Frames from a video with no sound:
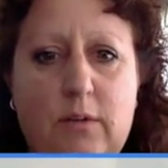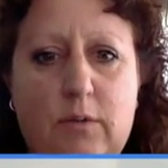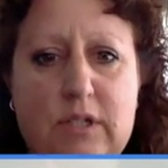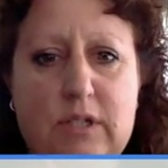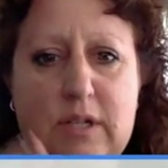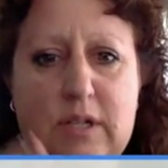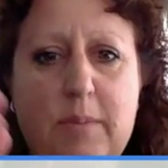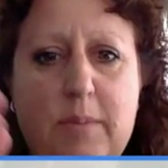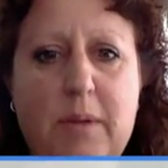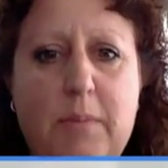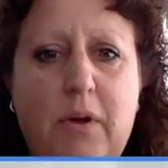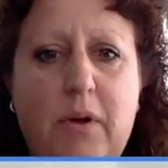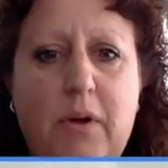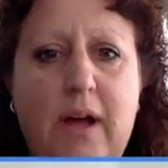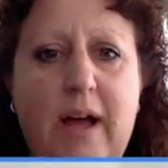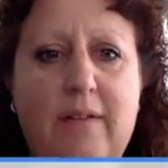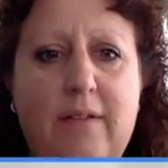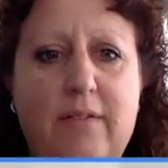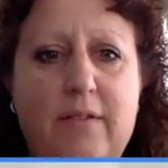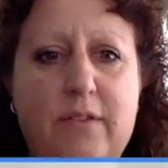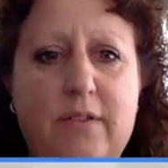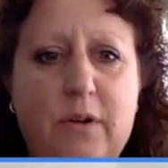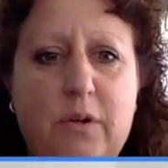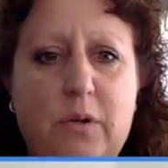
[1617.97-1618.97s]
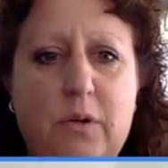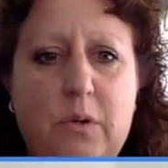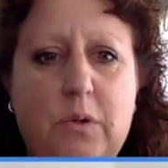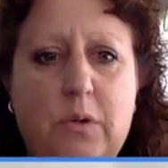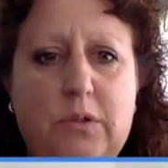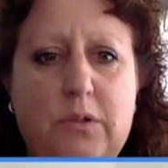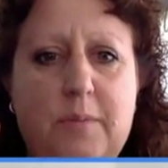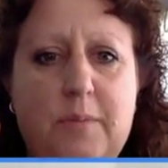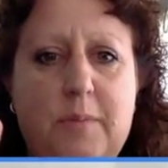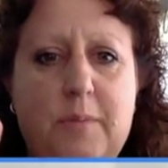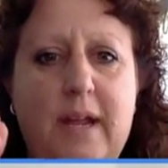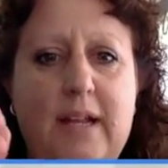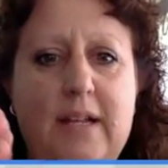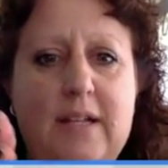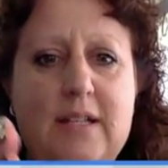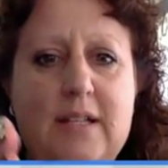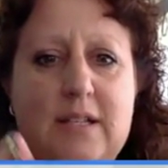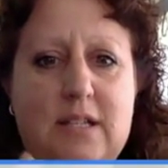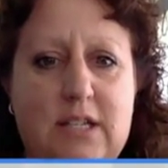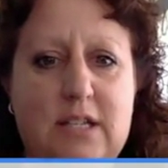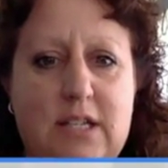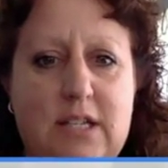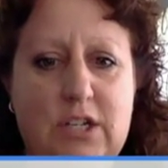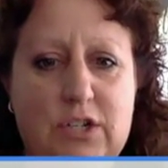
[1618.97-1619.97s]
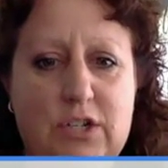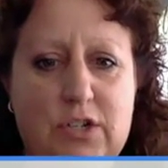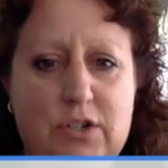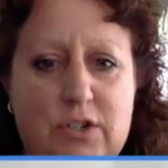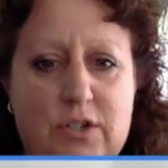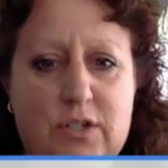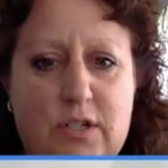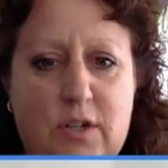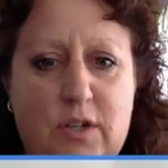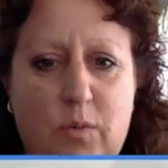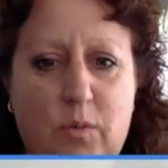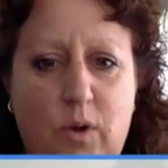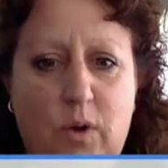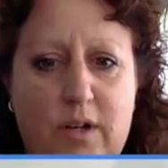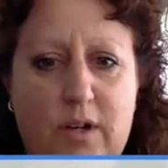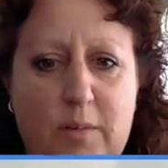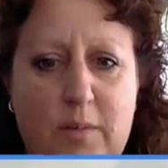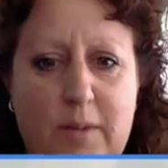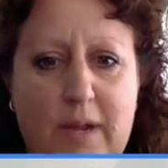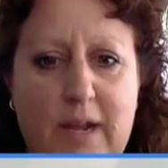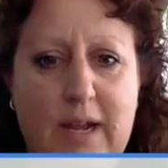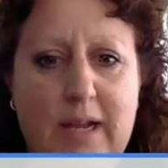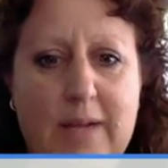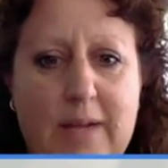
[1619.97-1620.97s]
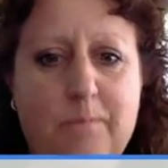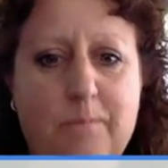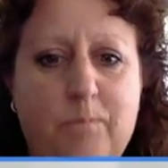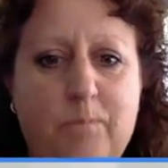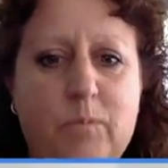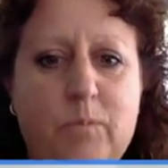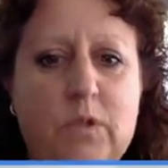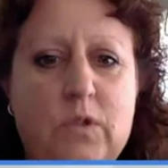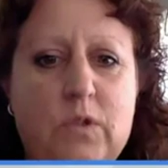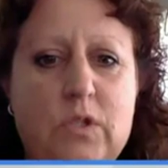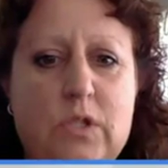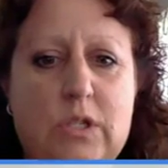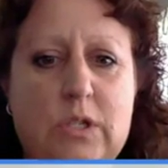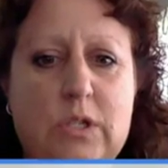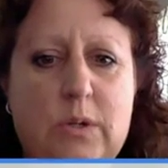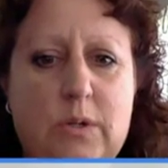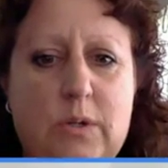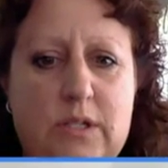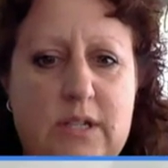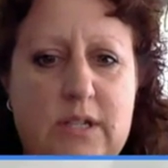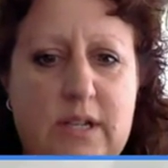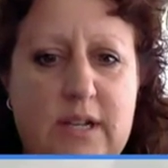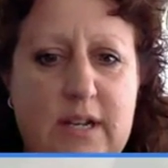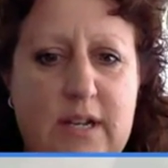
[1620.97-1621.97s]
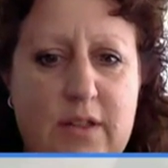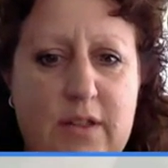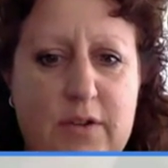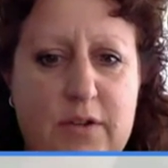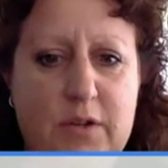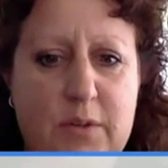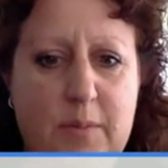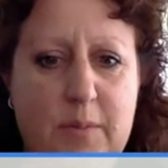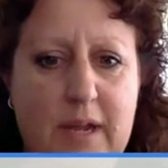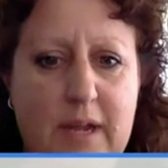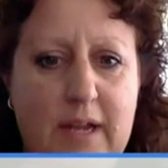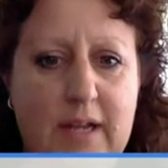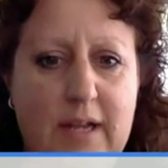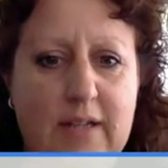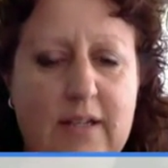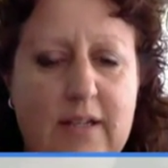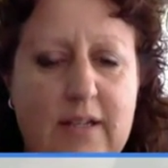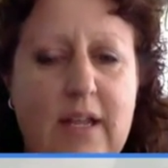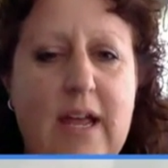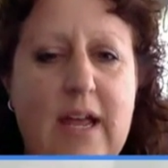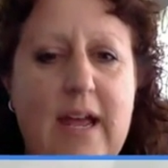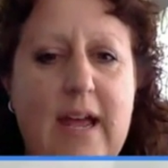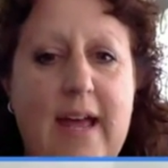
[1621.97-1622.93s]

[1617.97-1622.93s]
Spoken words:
some people have in their Google domains teachers in one domain, students in another domain,